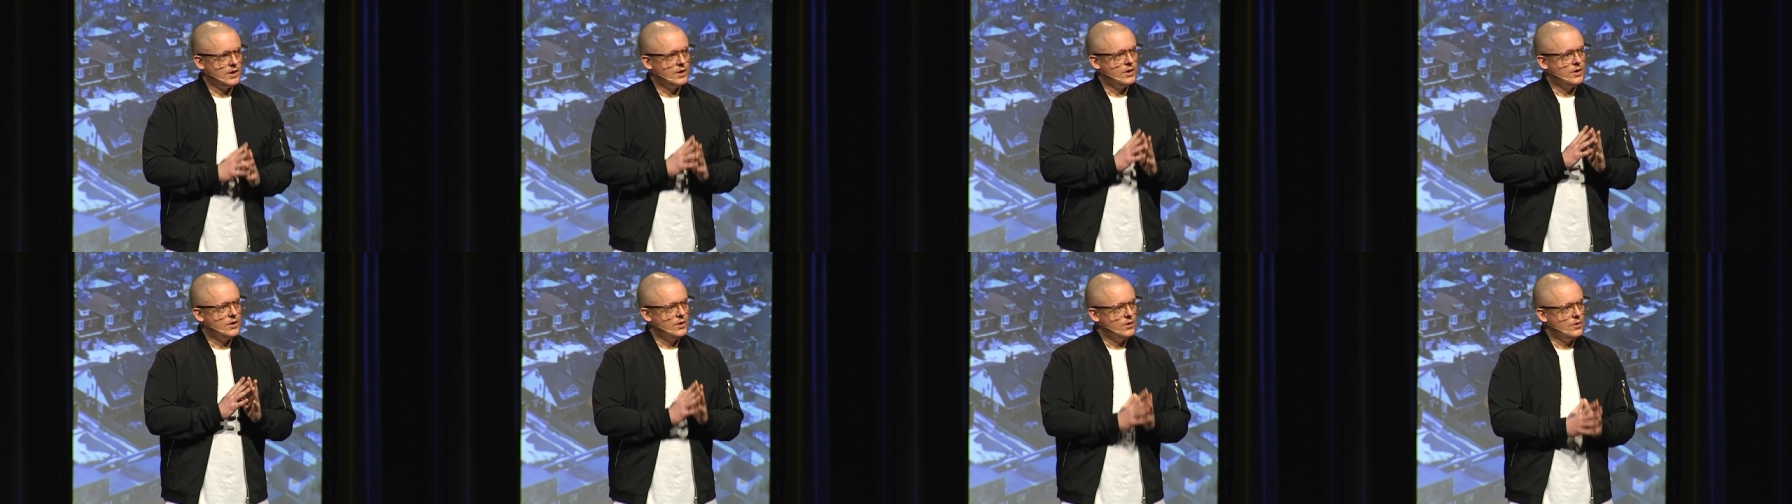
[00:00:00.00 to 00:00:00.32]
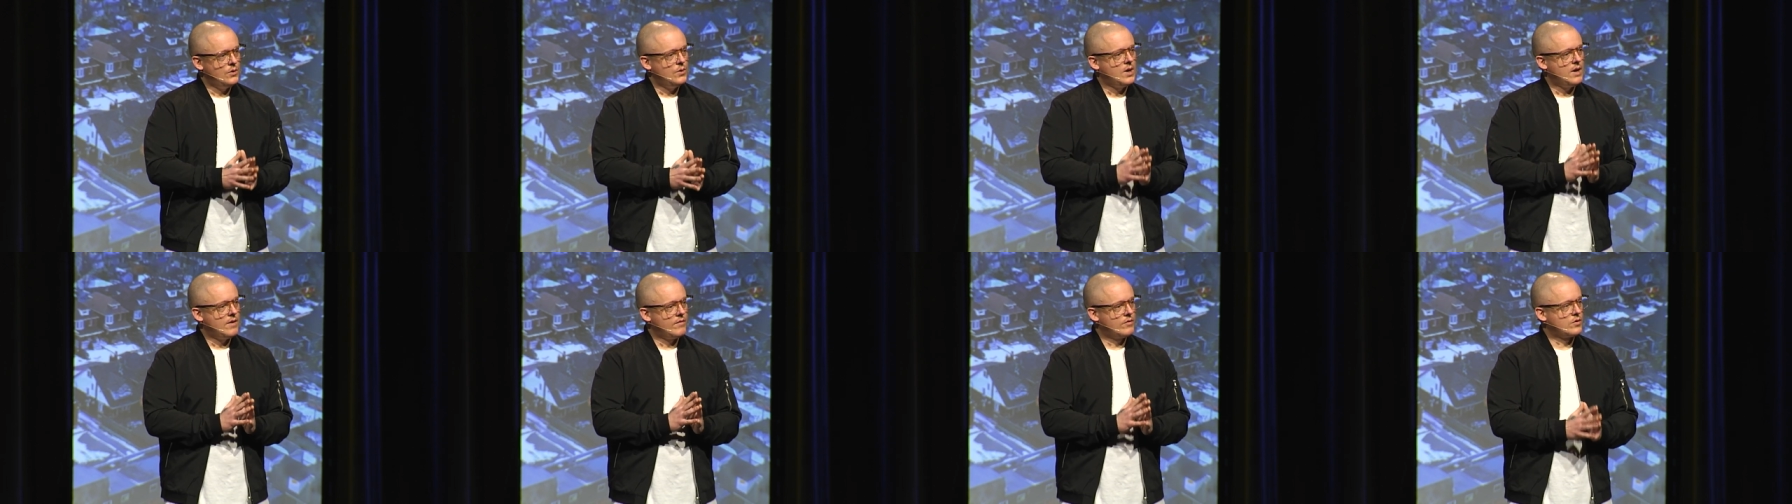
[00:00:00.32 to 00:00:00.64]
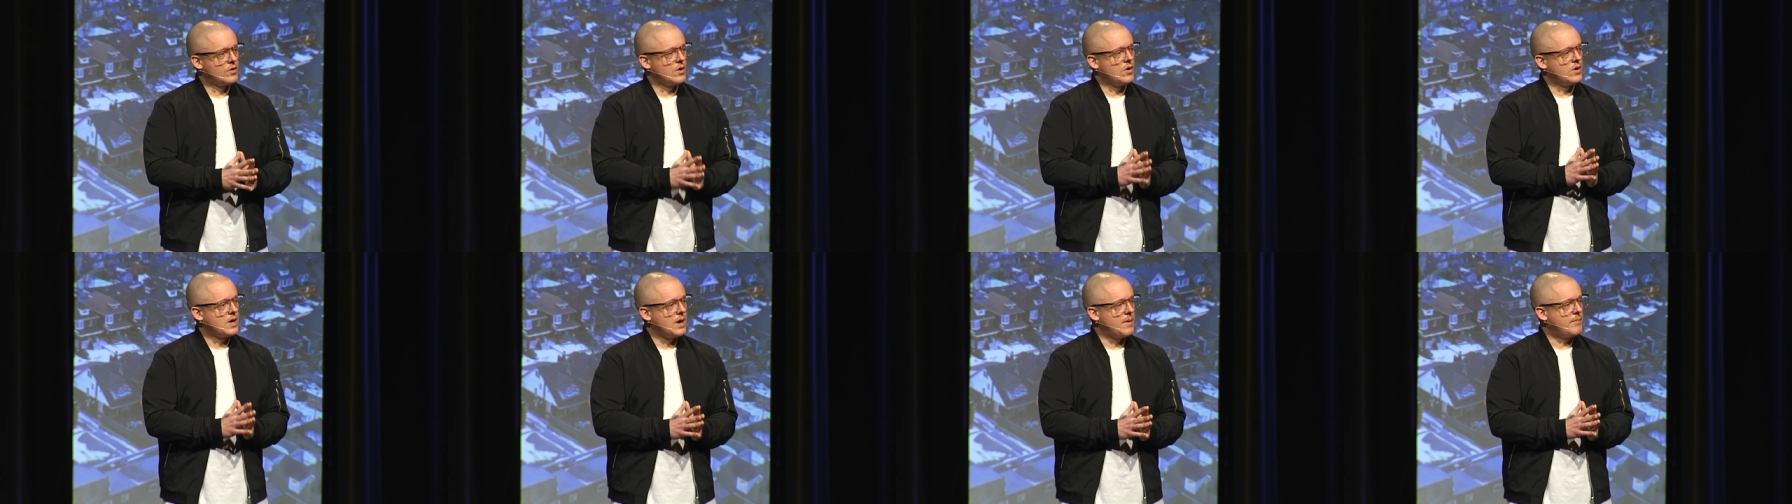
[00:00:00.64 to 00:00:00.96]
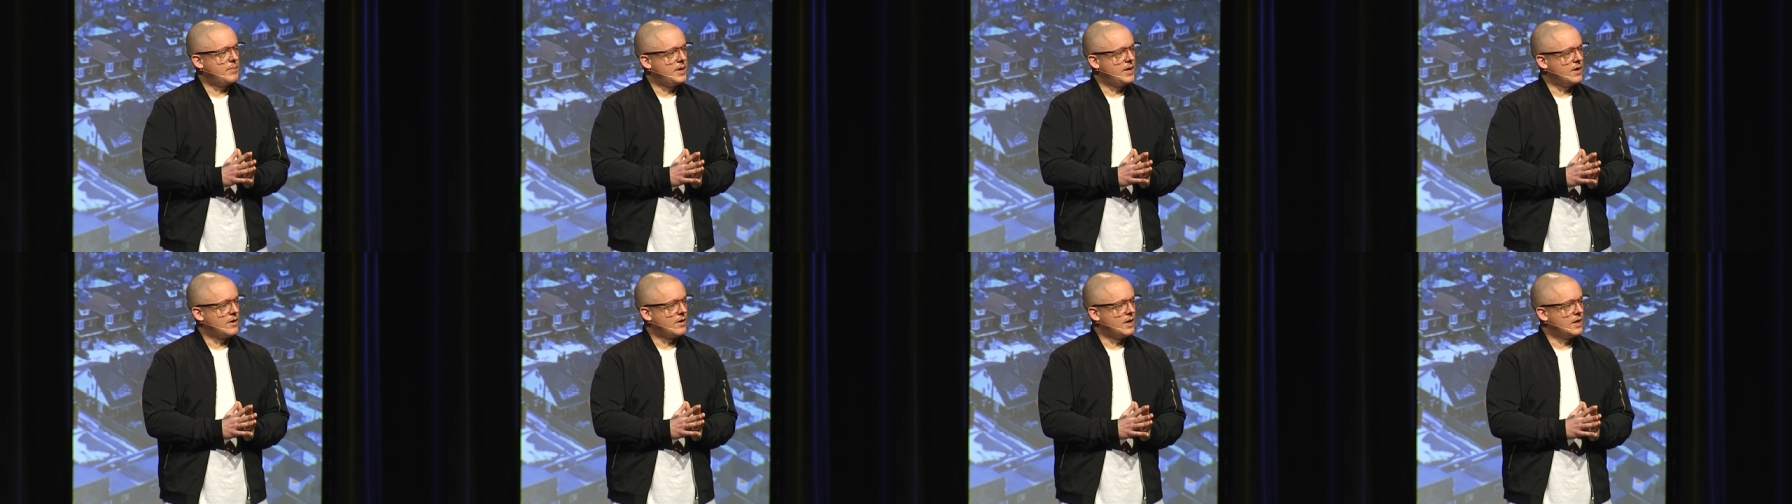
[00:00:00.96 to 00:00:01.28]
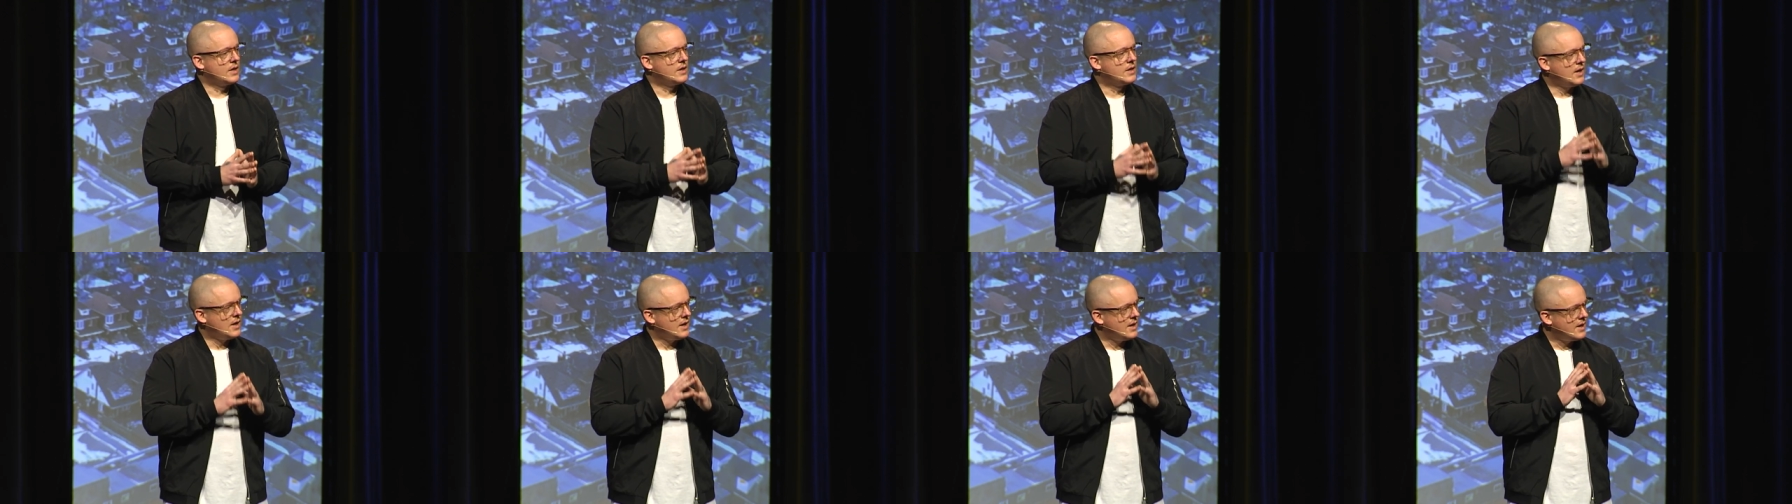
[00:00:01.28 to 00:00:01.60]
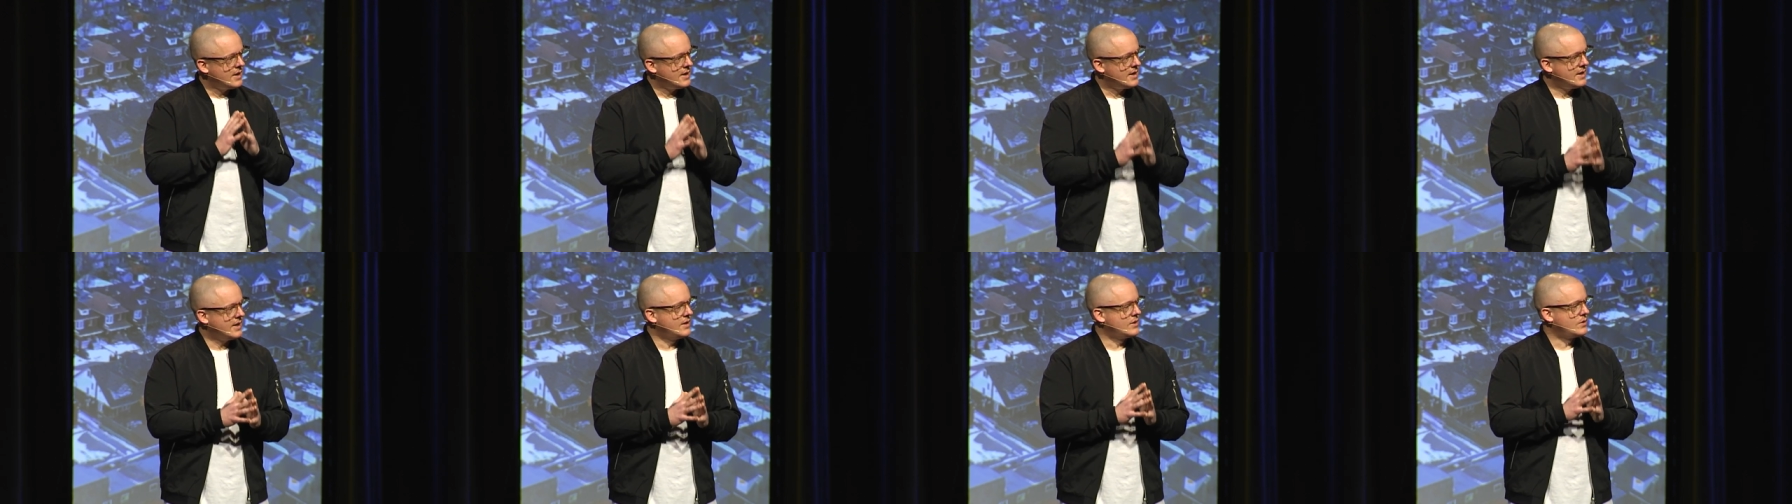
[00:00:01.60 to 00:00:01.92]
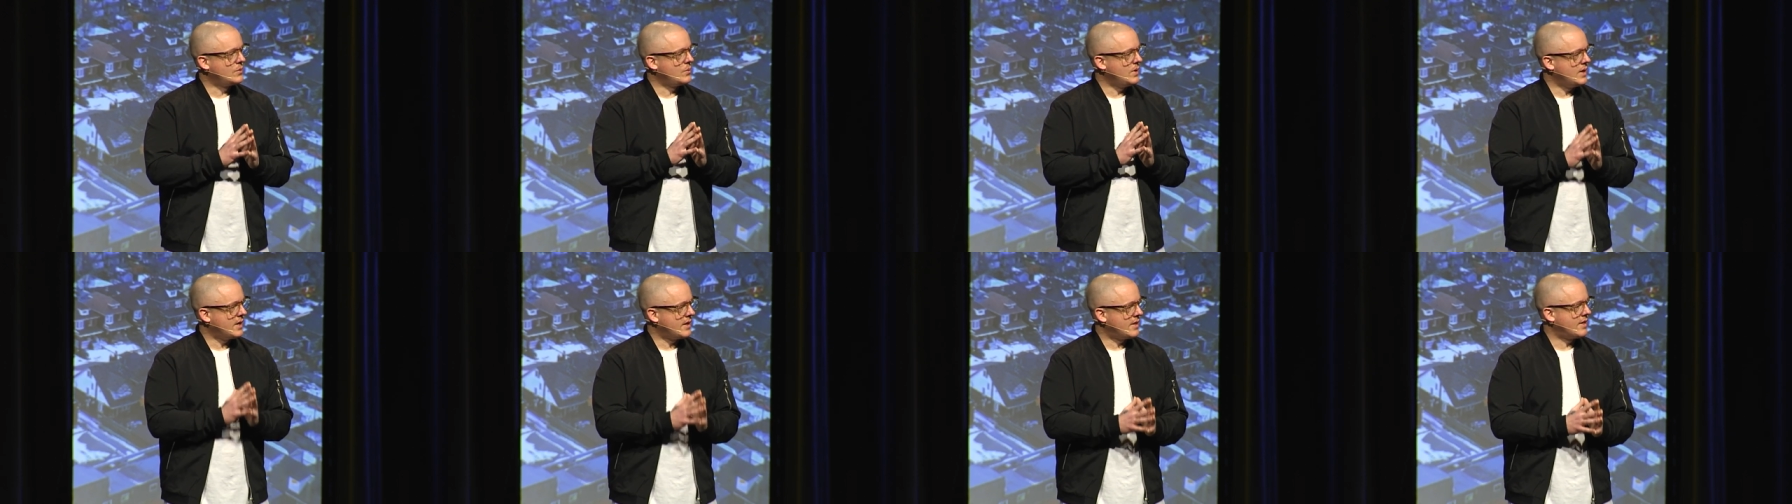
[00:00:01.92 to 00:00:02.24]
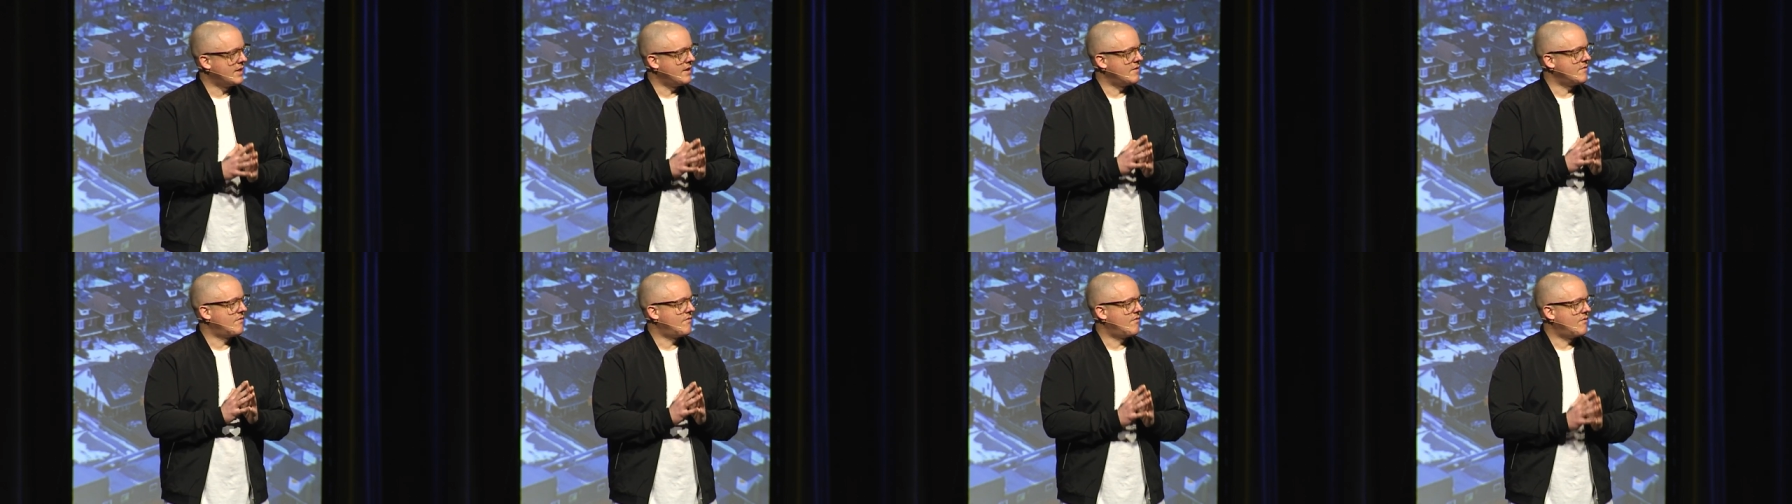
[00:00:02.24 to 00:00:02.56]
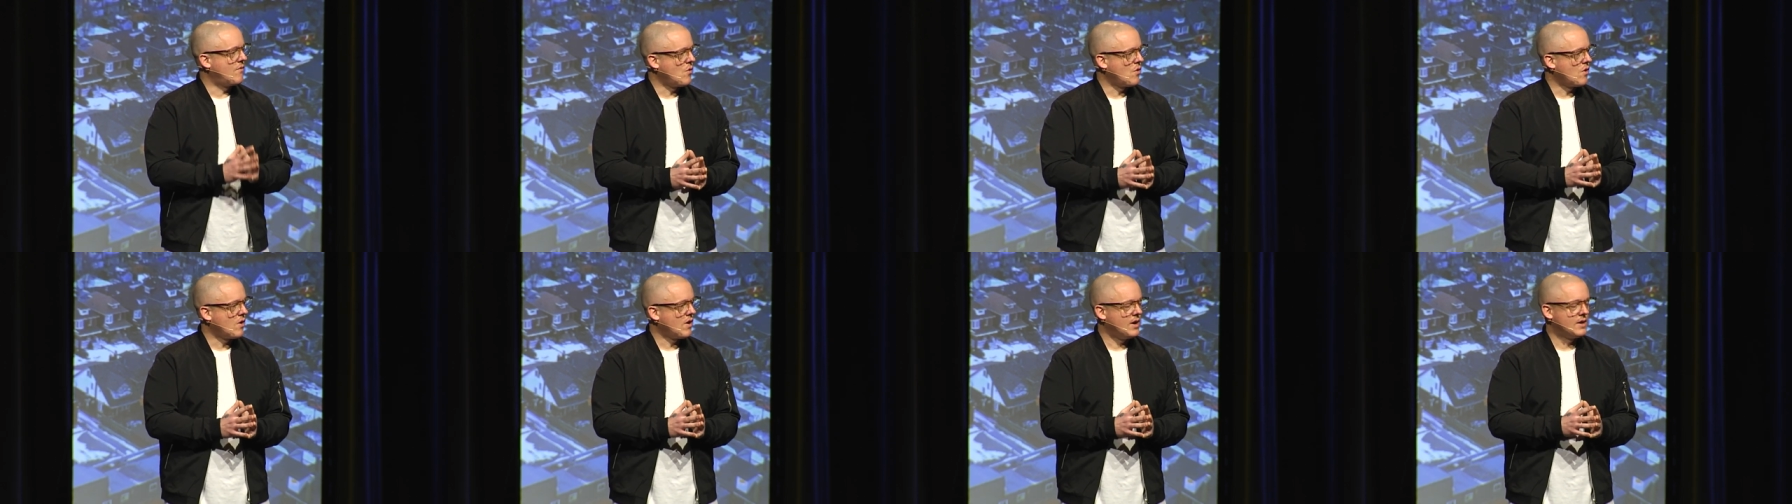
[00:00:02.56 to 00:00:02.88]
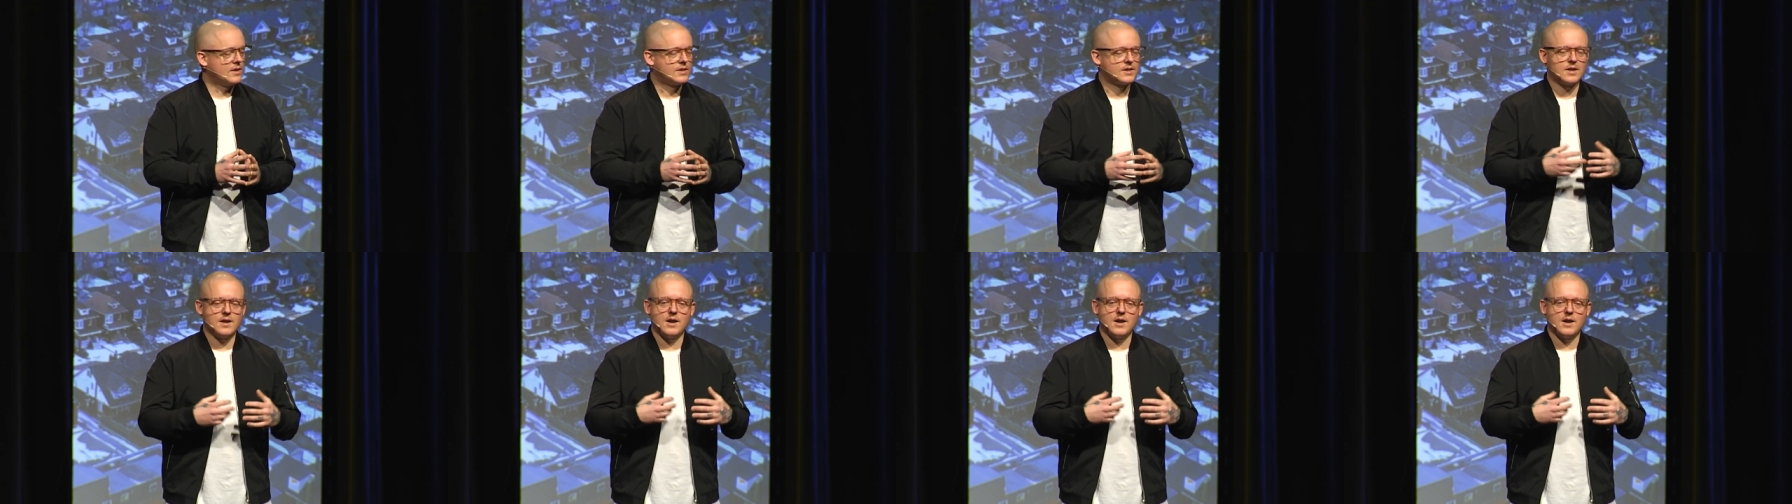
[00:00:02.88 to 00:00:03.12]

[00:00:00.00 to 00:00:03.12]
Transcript: you have grown up here and God is with and for us.